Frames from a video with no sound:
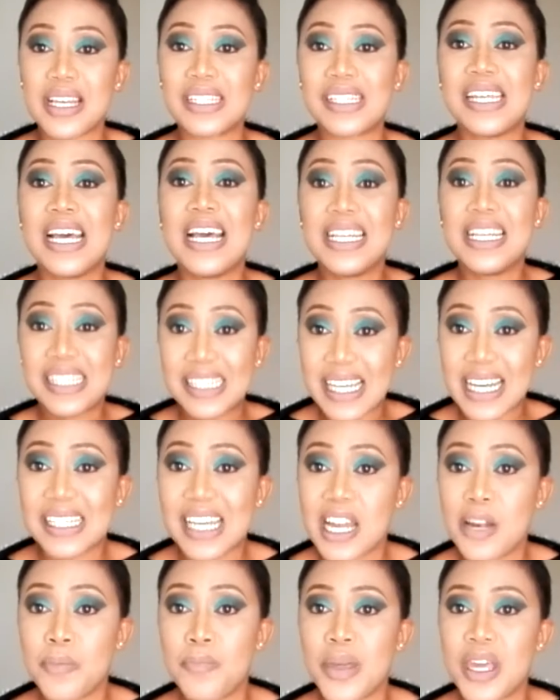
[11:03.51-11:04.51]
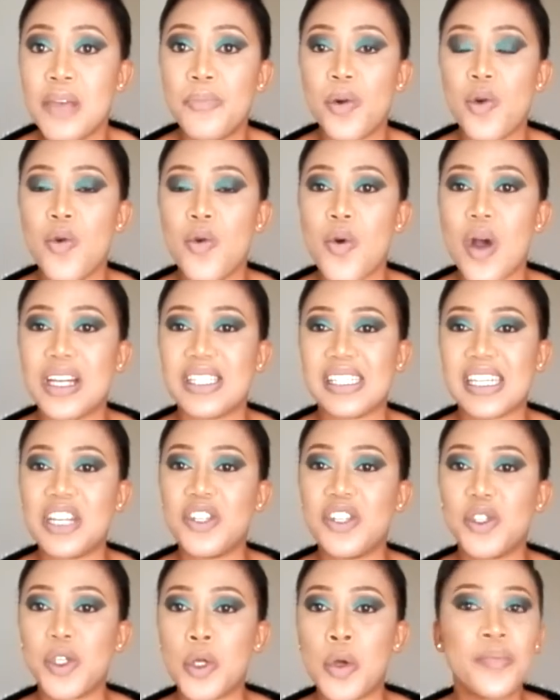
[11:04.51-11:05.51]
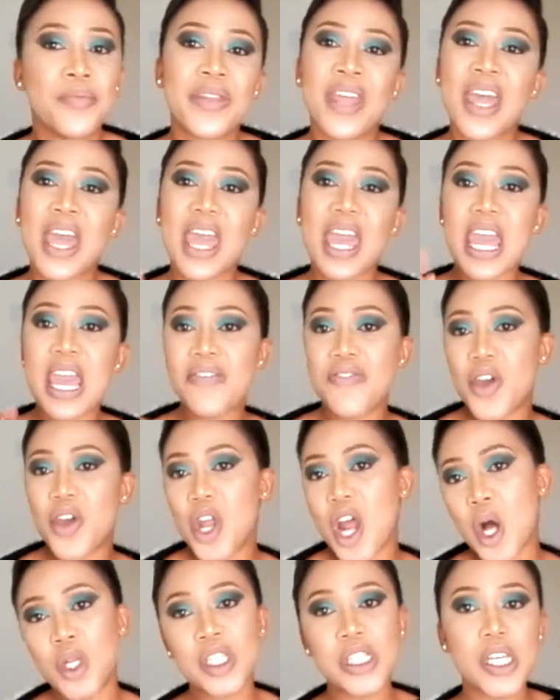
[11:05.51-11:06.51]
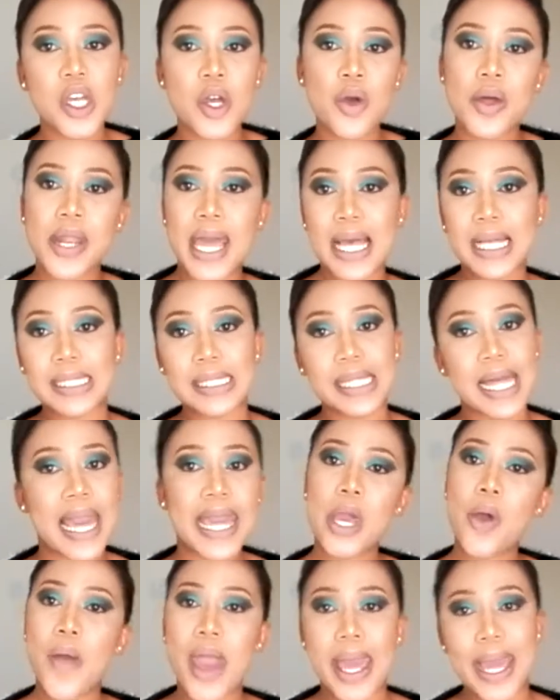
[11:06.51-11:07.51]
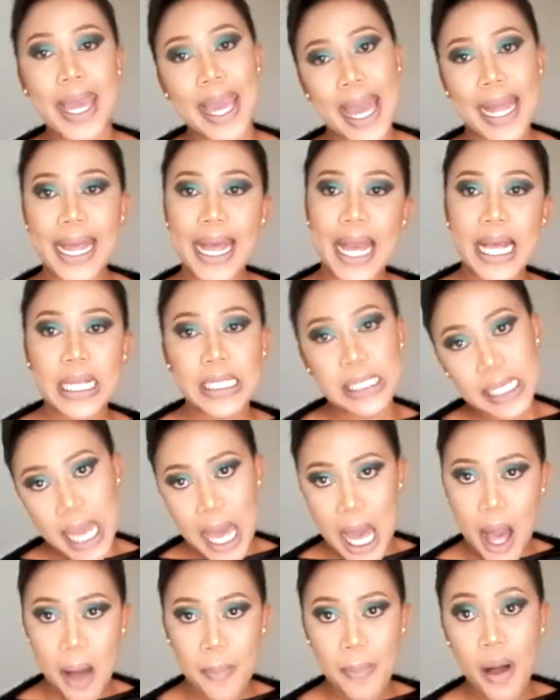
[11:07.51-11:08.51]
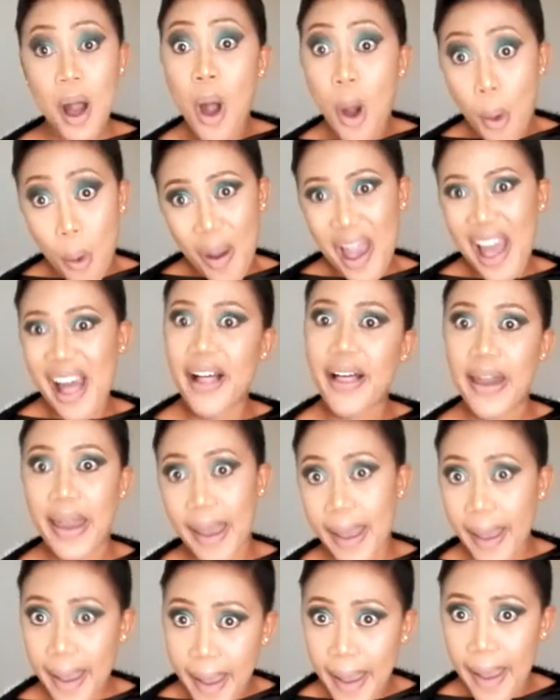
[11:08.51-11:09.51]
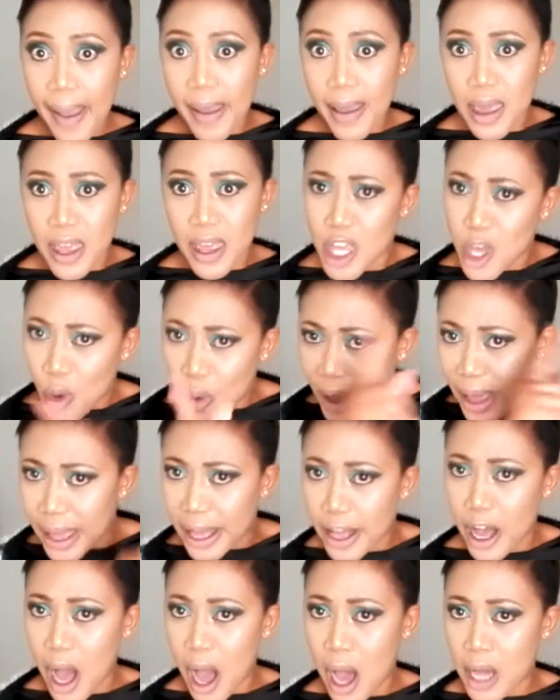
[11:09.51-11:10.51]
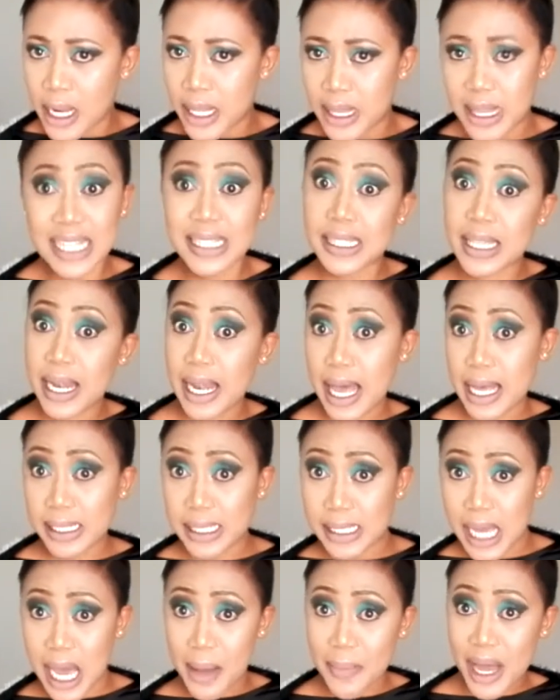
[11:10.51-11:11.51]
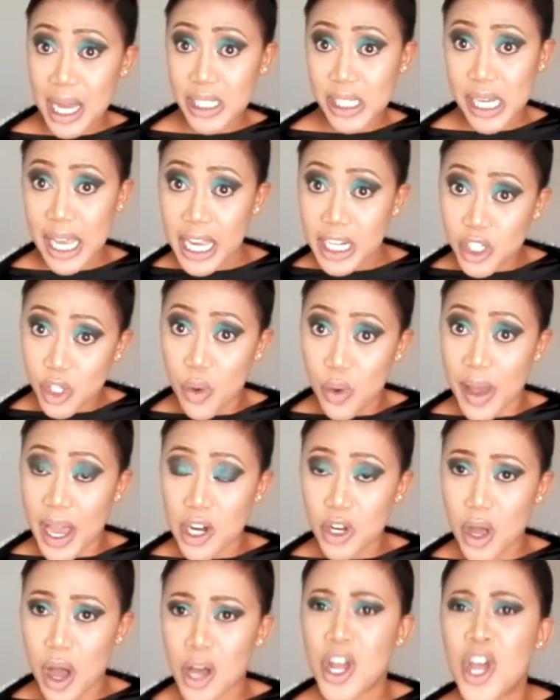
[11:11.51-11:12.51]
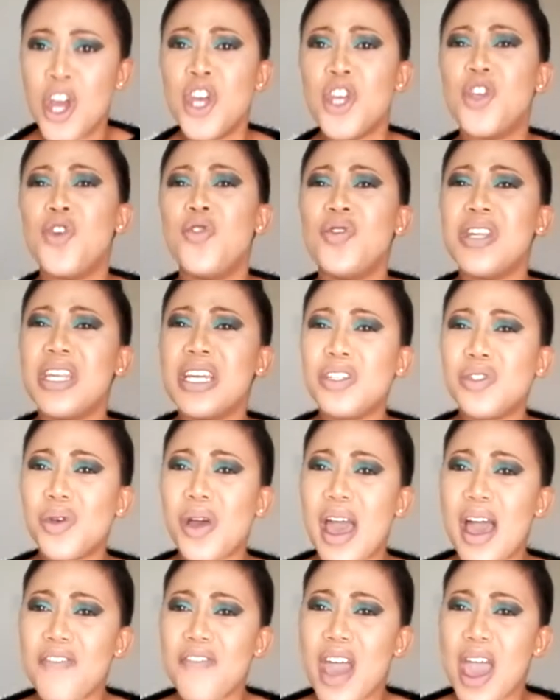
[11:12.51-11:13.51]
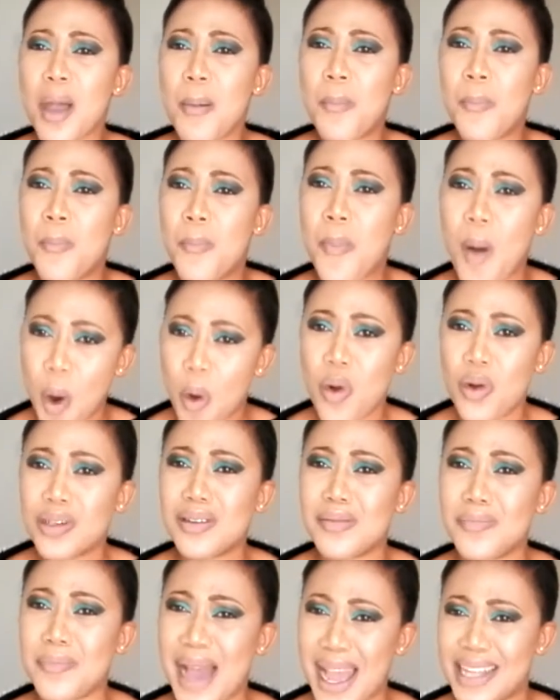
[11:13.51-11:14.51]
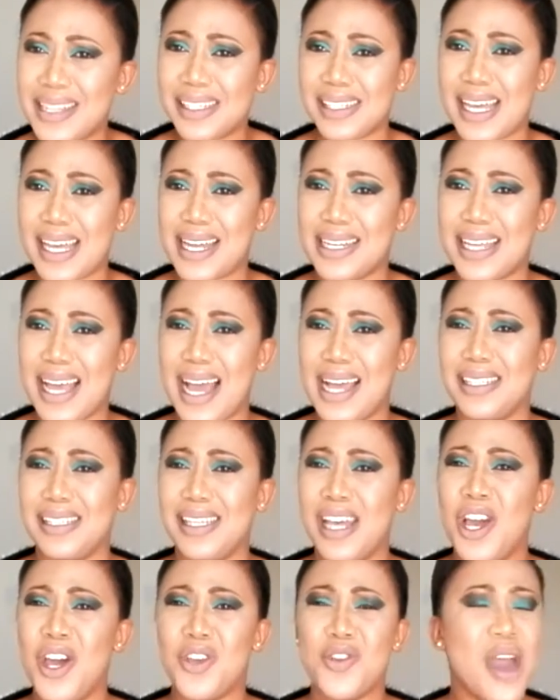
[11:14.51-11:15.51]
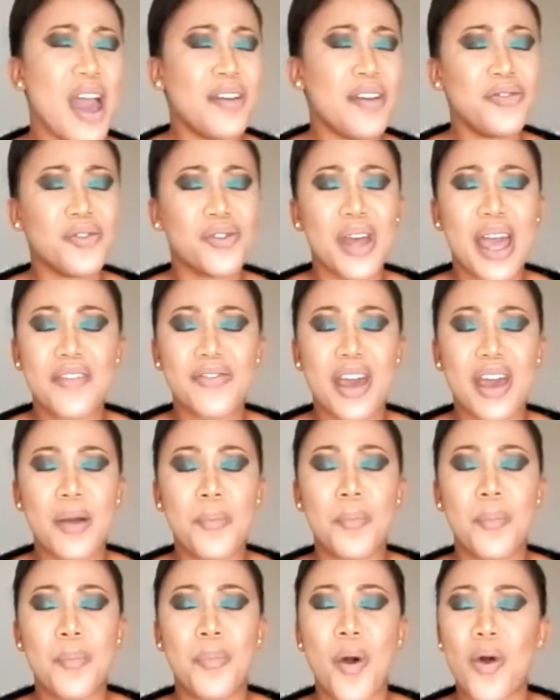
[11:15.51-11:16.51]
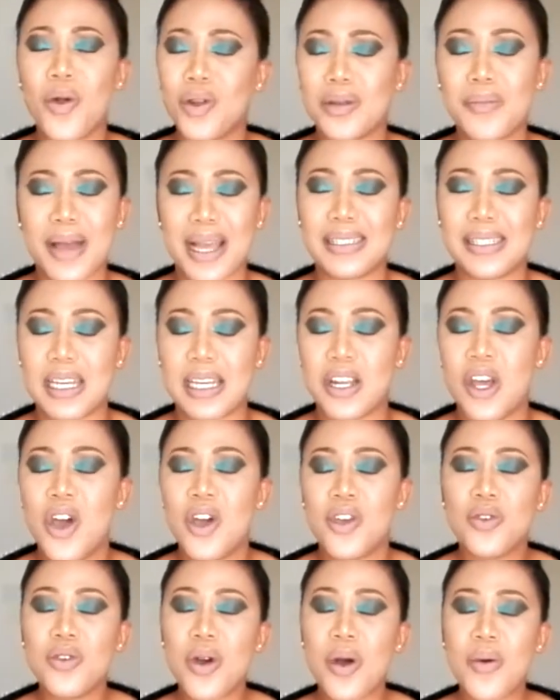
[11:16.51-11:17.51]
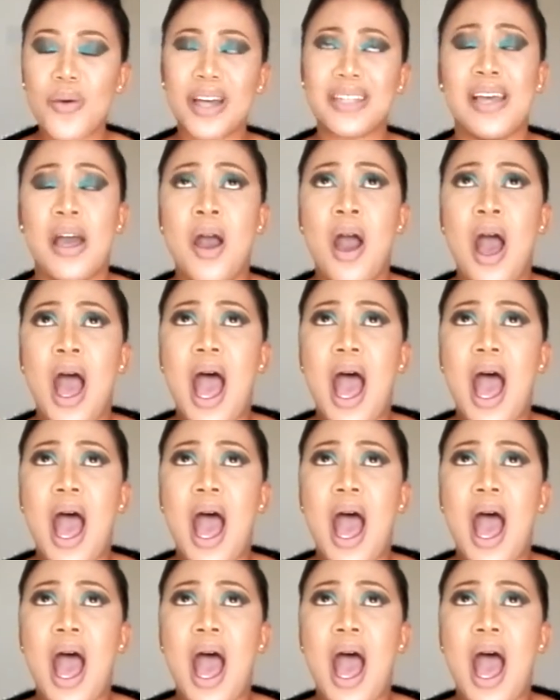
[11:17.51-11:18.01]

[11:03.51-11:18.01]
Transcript: this certain people who are saying to you, if you don't do this, then you ain't getting a job. Well, hey, you ain't God. That's the last time I checked, you ain't God. You need to have a bold mindset, guys. You have to have a bold mindset. You know what?